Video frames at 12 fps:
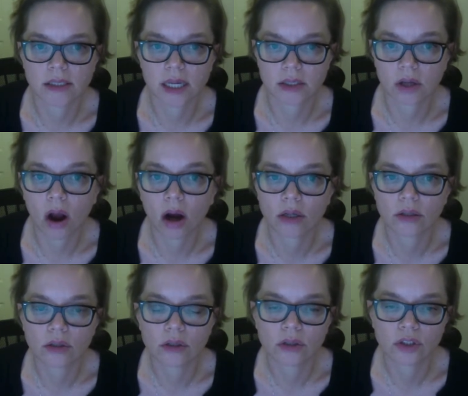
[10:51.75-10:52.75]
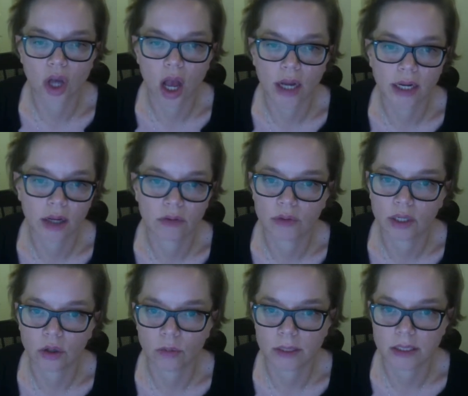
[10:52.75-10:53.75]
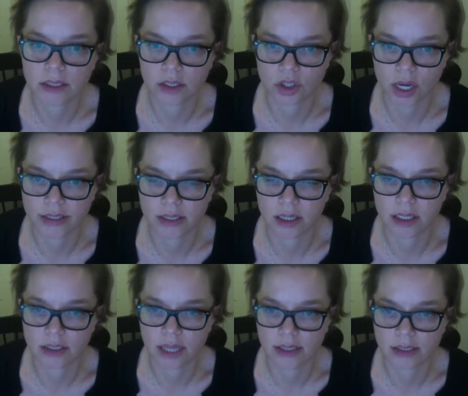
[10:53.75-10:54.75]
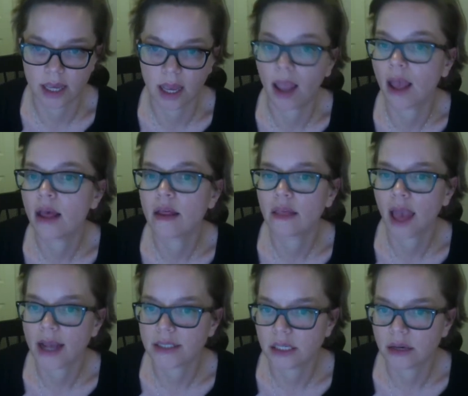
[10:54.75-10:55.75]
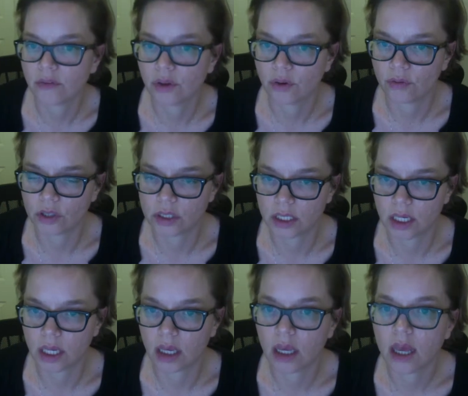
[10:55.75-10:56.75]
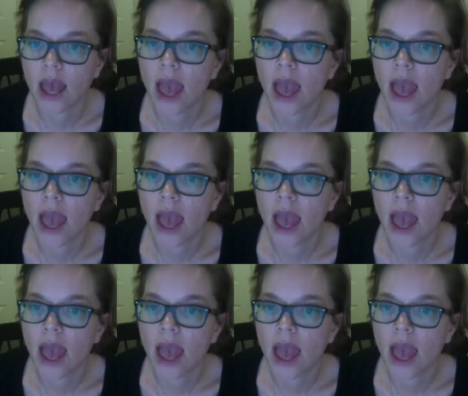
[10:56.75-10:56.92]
as Cardinal John Henry Newman suggests in his essay, The Idea of a University,